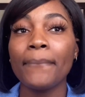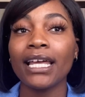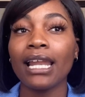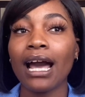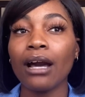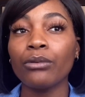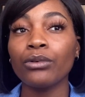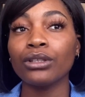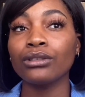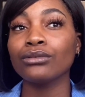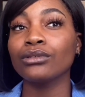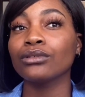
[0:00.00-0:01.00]
But I
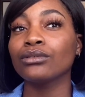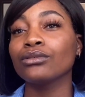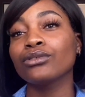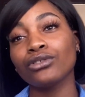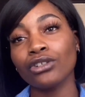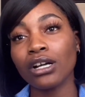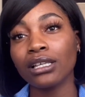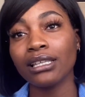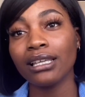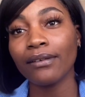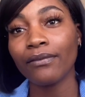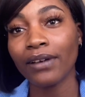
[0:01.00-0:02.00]
would
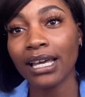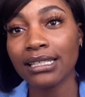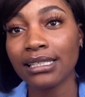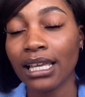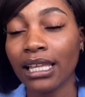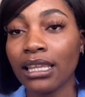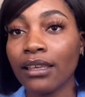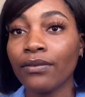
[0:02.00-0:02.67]
strongly advise that